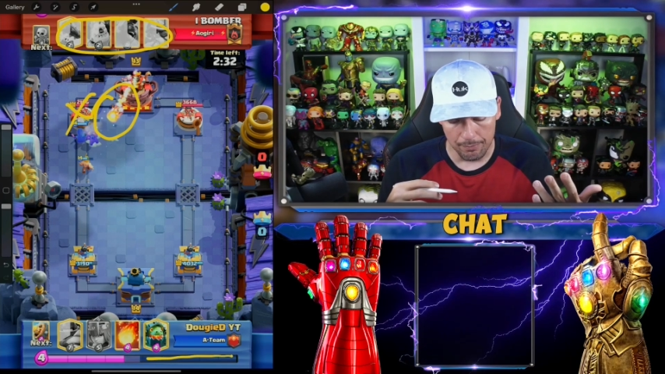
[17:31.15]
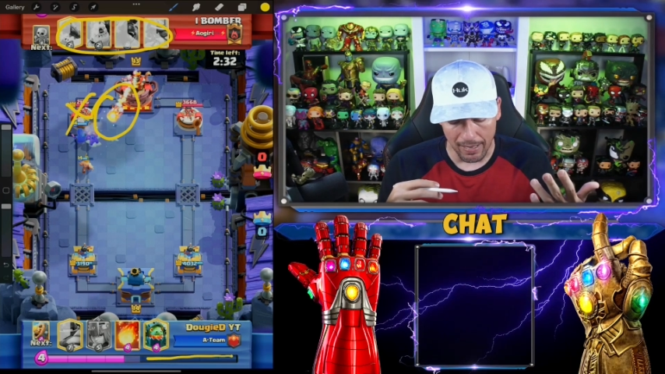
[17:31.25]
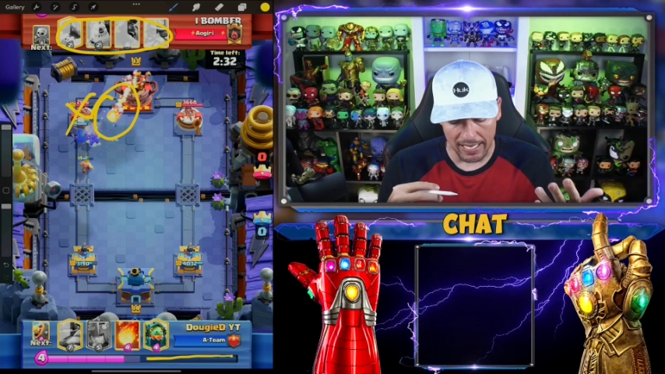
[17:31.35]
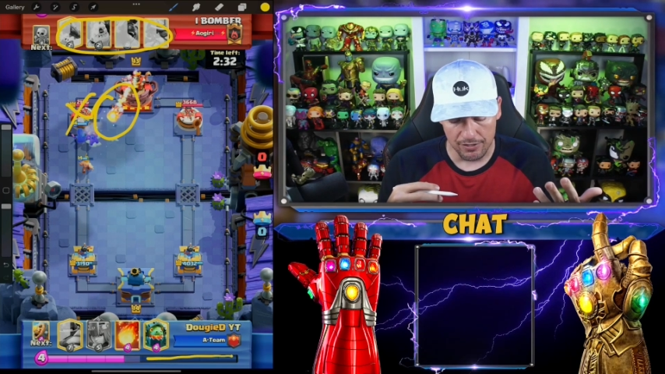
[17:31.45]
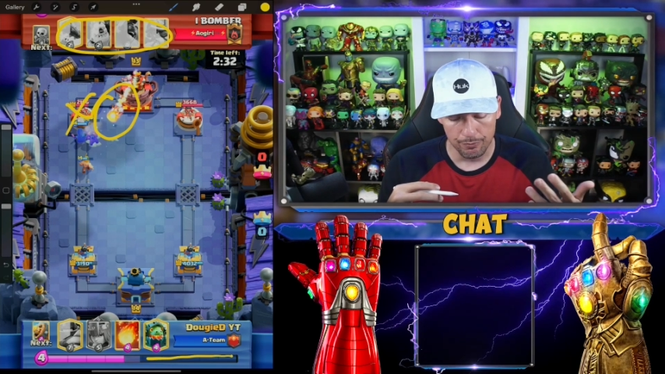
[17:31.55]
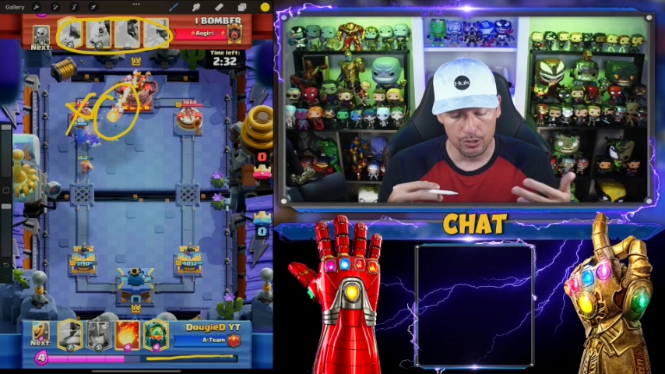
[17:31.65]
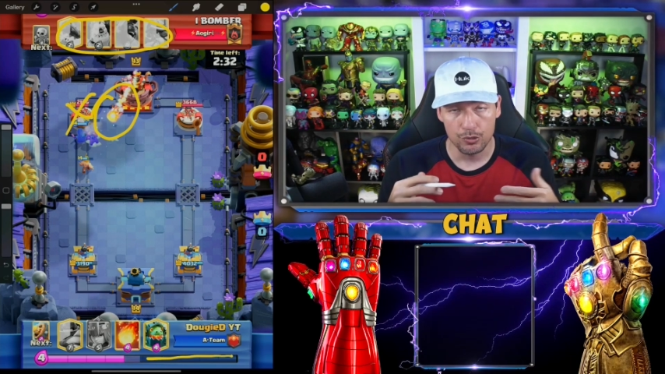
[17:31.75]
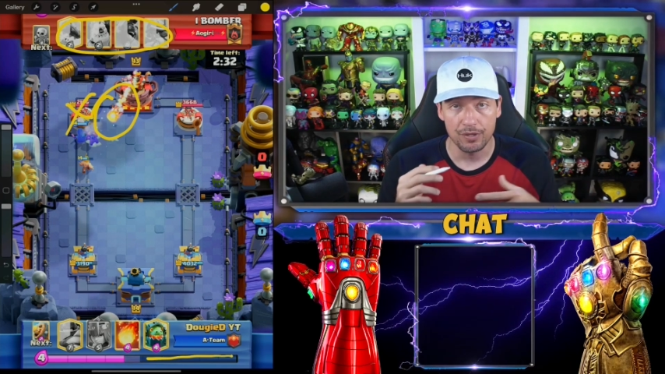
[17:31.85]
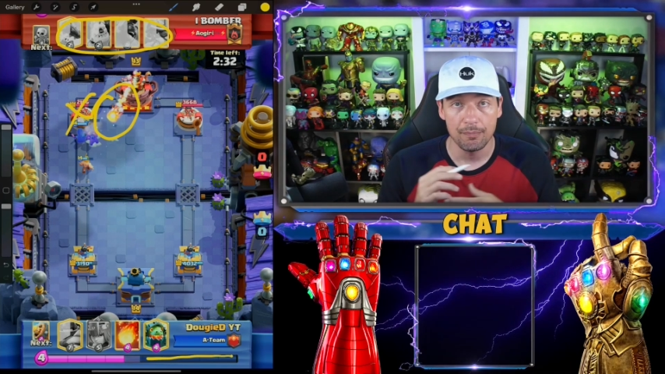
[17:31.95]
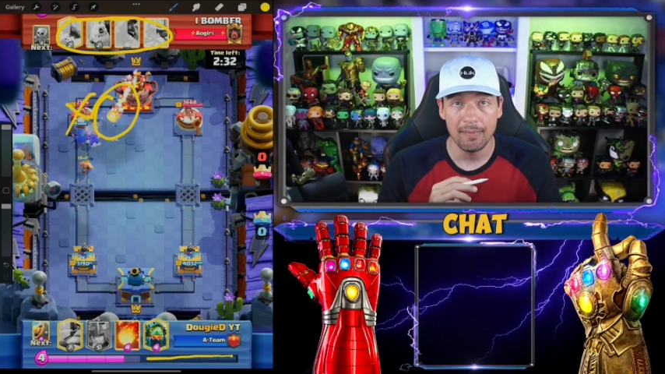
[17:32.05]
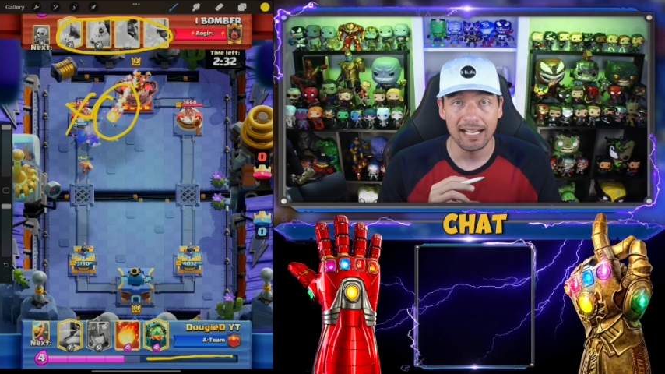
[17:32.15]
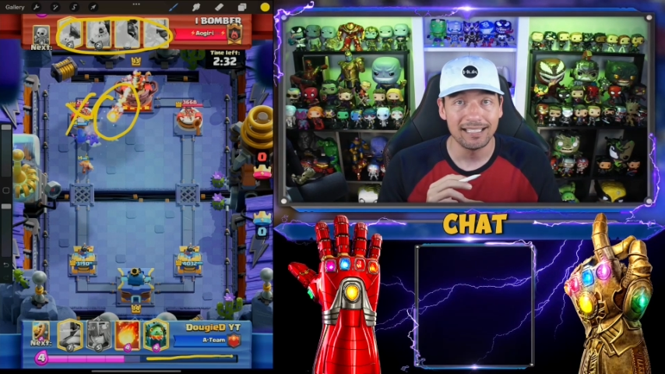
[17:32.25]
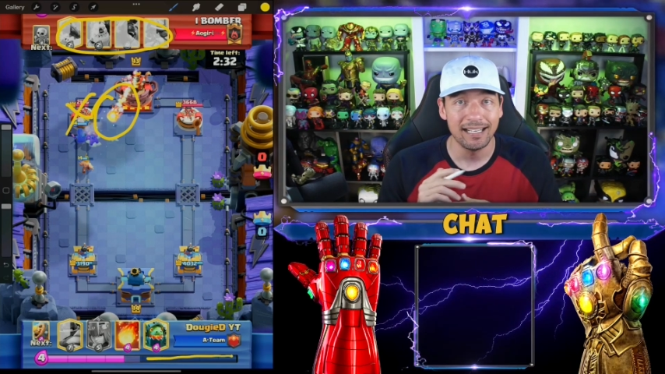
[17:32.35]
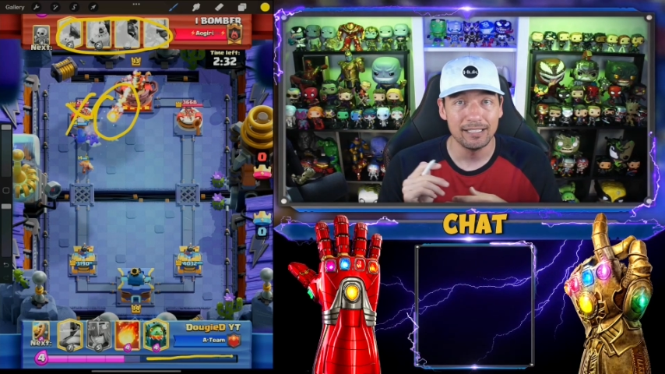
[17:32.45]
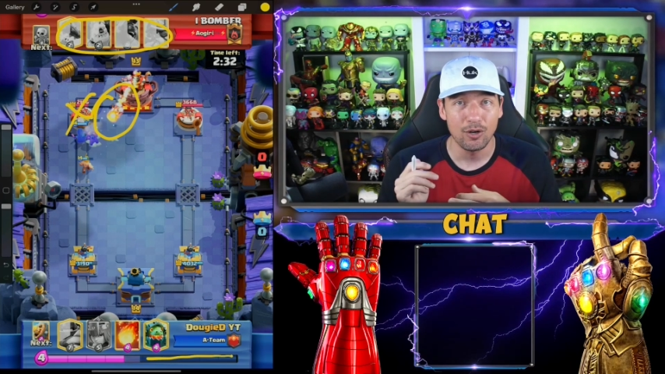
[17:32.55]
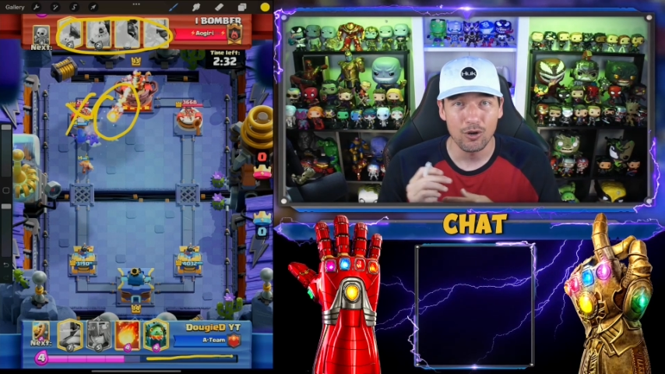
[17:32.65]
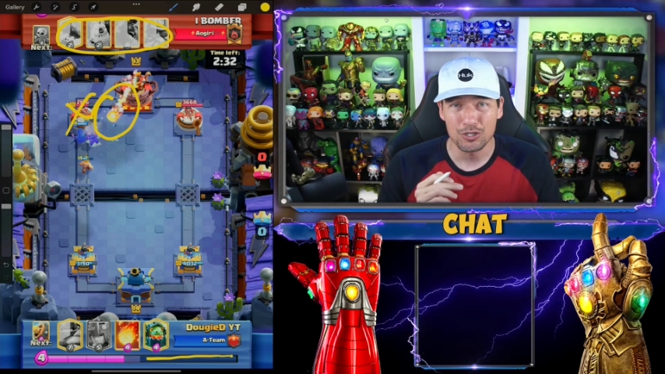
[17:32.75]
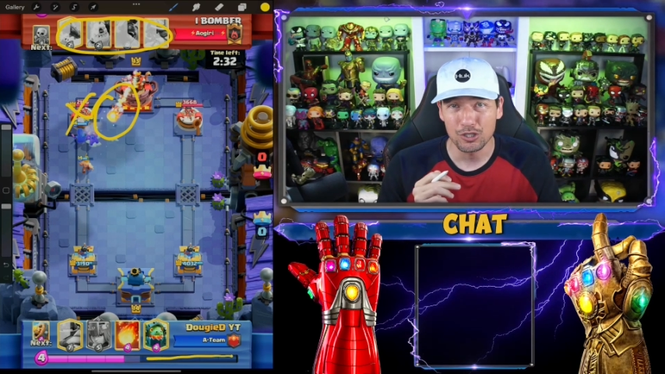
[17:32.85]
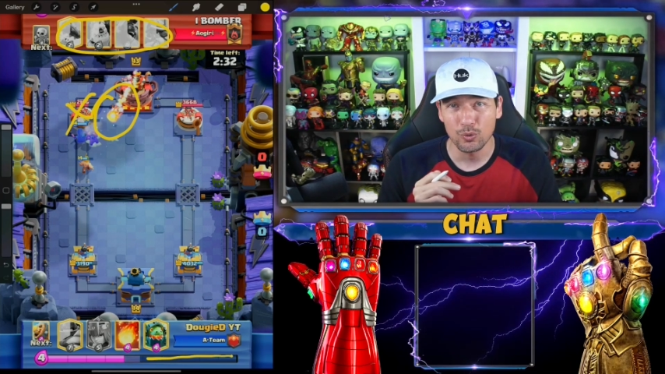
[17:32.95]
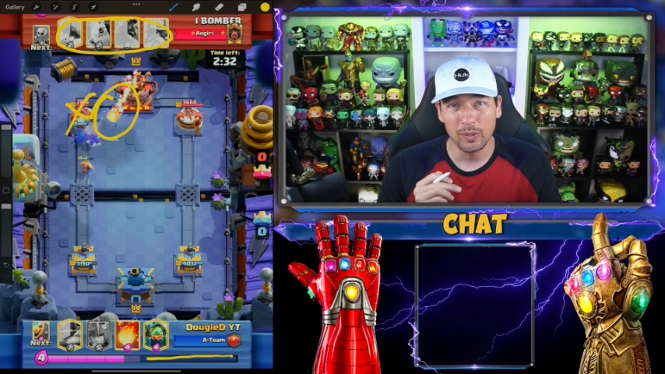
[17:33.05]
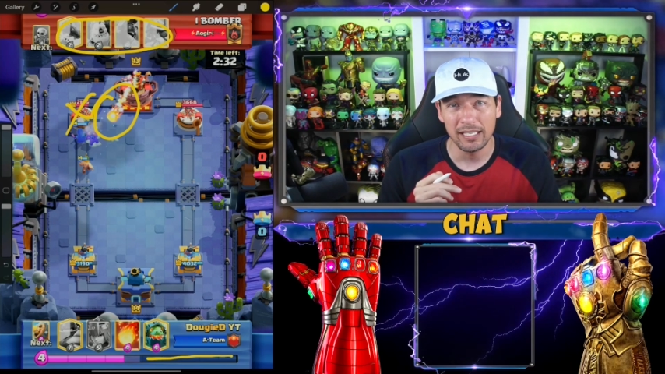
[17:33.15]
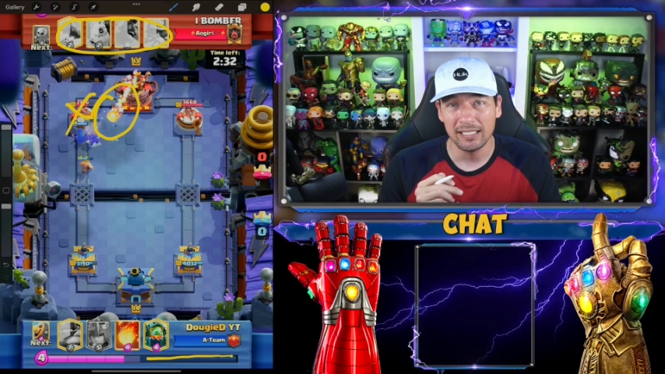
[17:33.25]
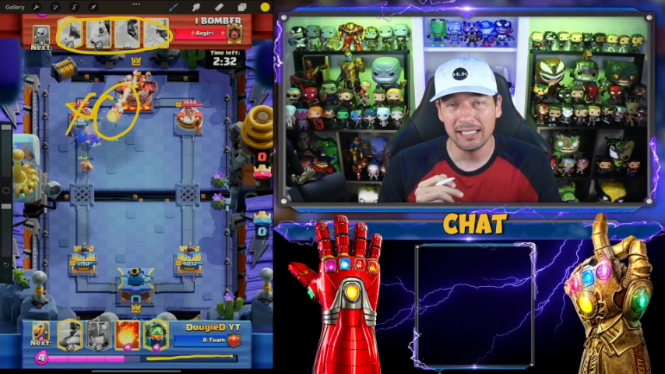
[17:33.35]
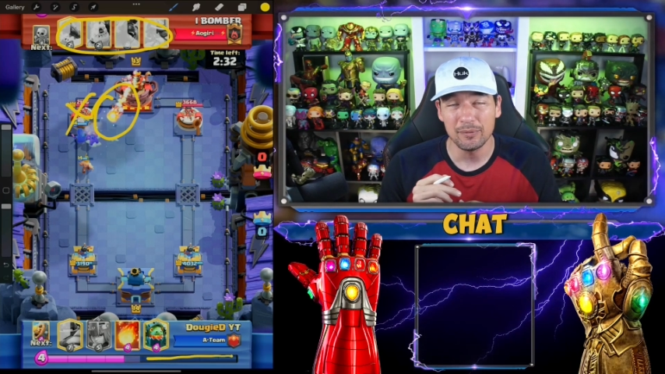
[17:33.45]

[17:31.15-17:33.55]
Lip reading: massive push with the Mega Knight, Archer Queen.